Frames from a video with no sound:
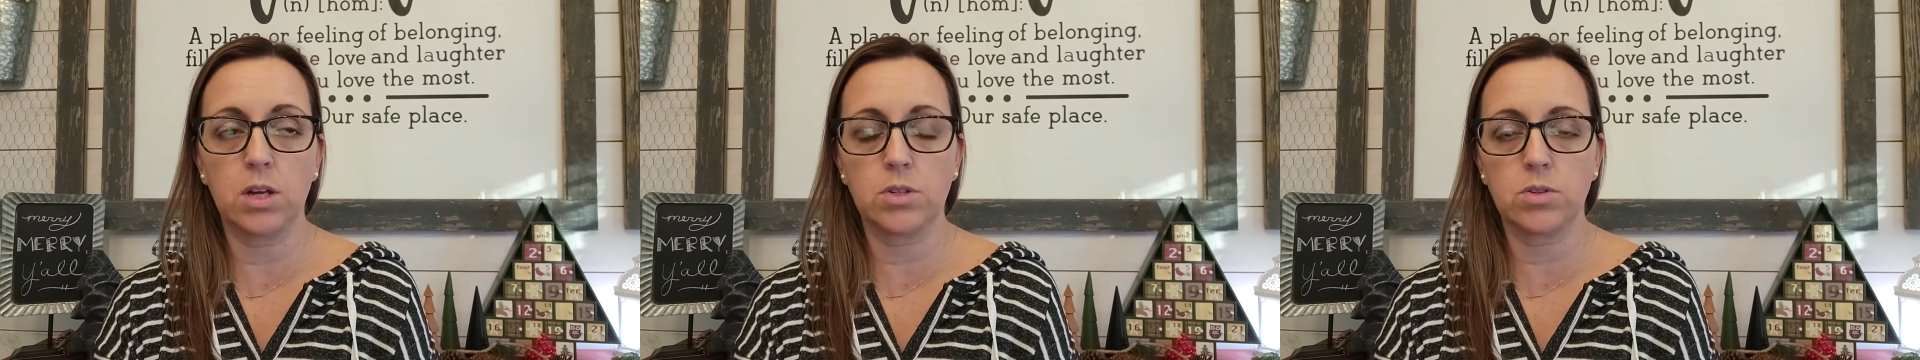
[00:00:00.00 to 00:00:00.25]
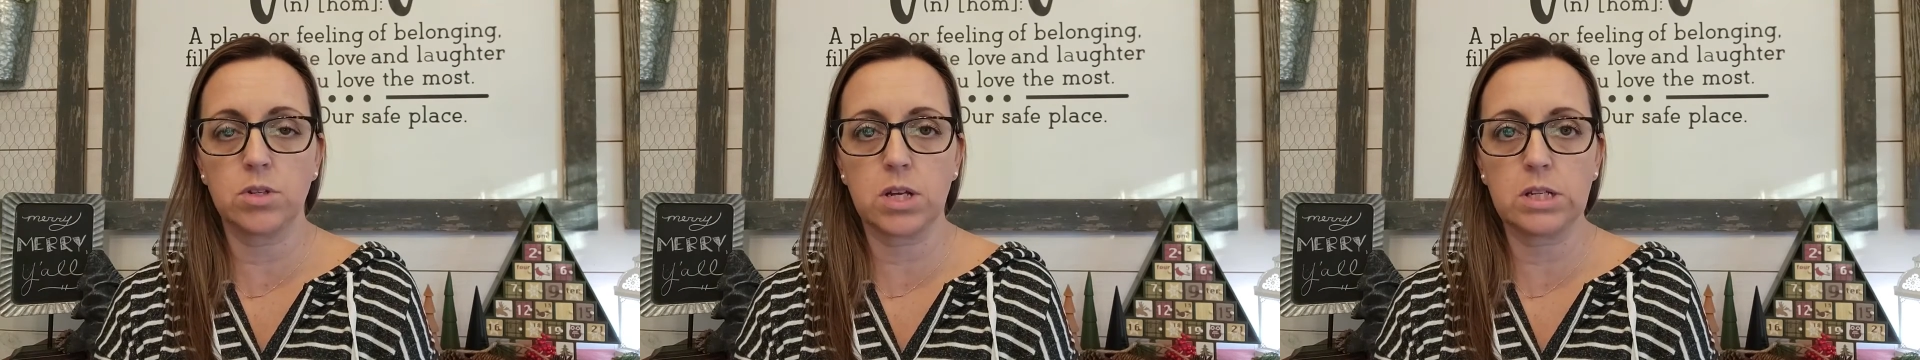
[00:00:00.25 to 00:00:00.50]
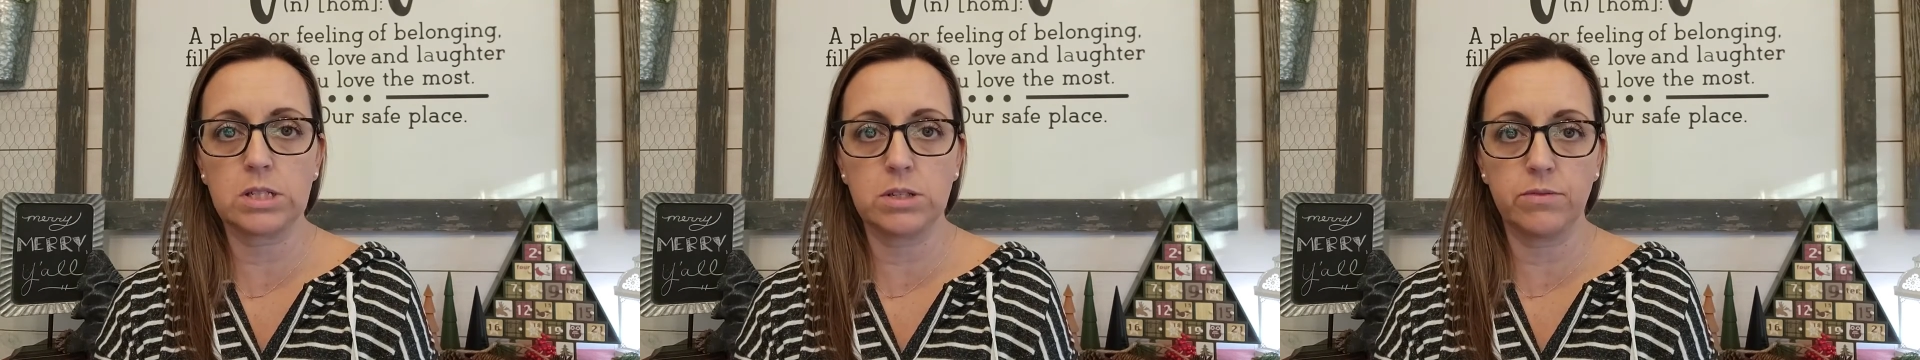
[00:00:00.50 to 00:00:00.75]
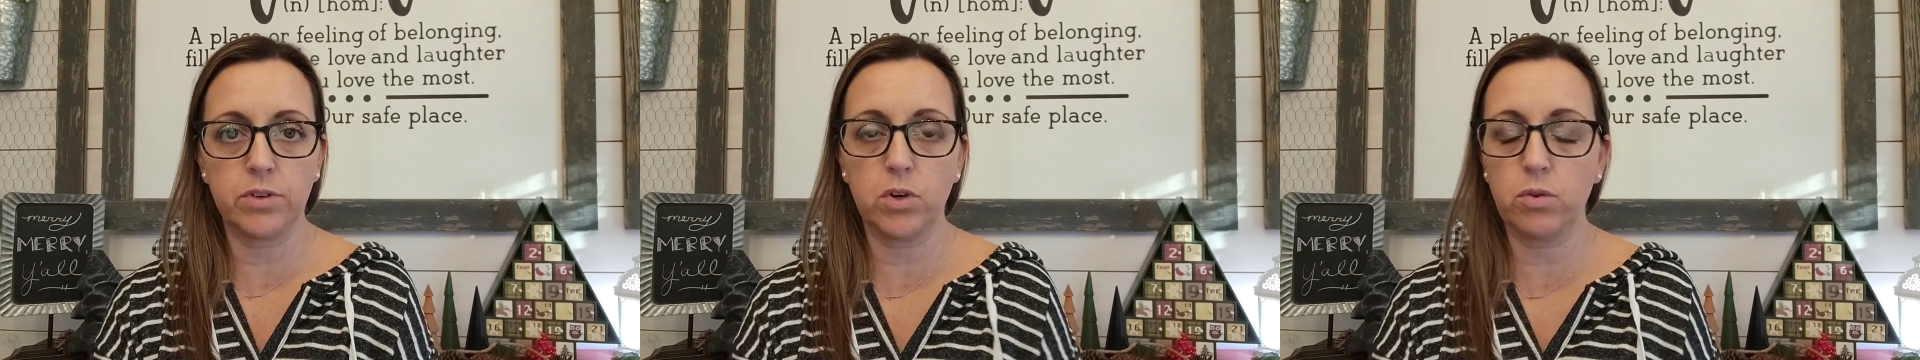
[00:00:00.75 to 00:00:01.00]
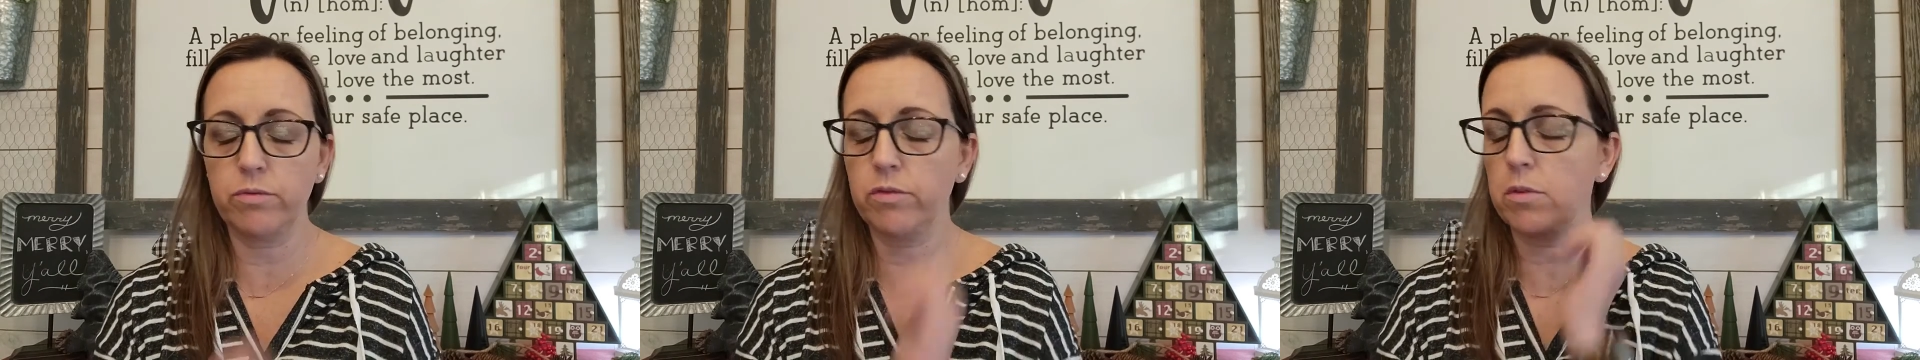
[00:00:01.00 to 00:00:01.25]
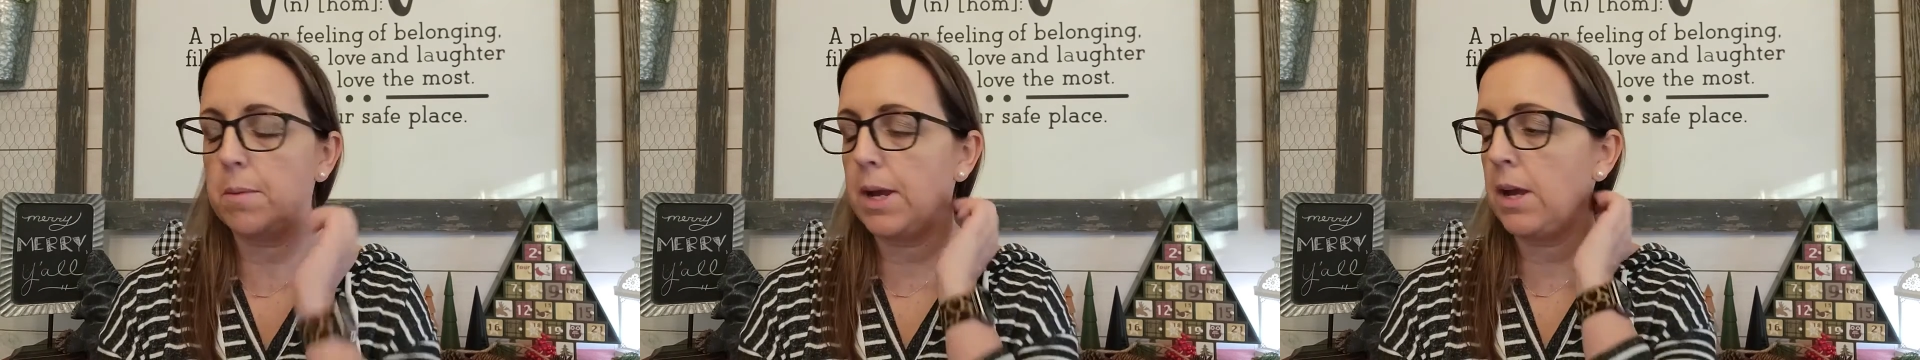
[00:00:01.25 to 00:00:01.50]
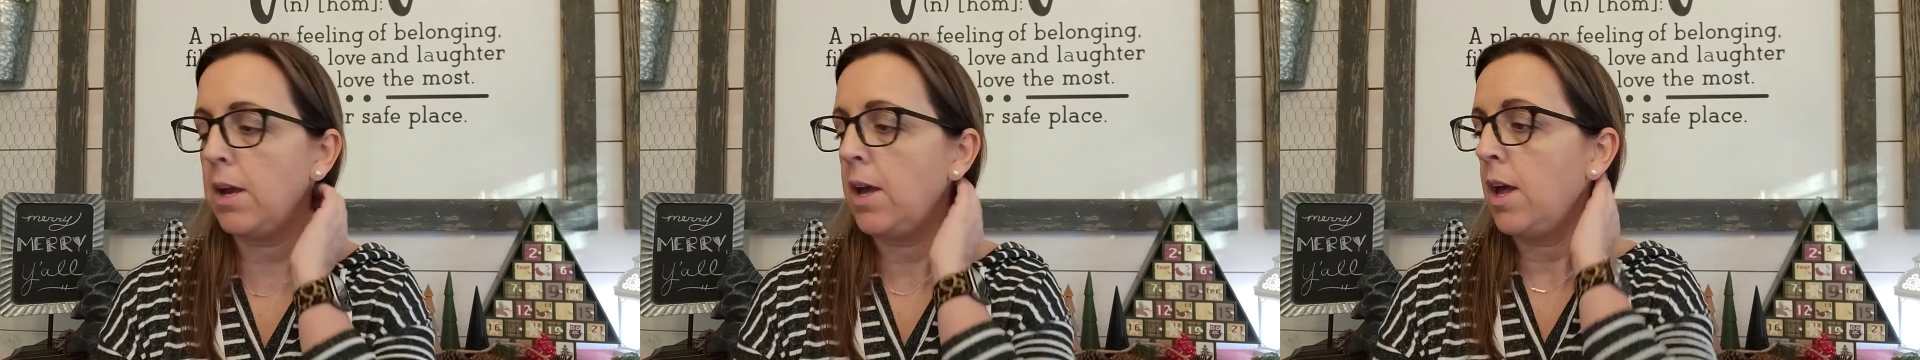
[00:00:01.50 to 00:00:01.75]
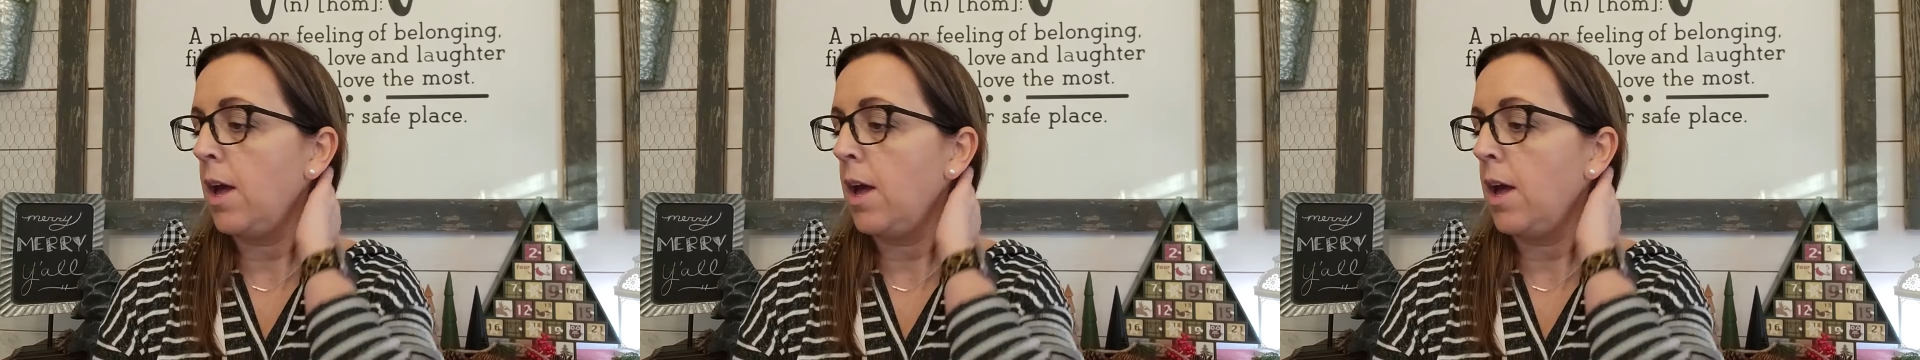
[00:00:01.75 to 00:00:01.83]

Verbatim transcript: exercise difficult for me.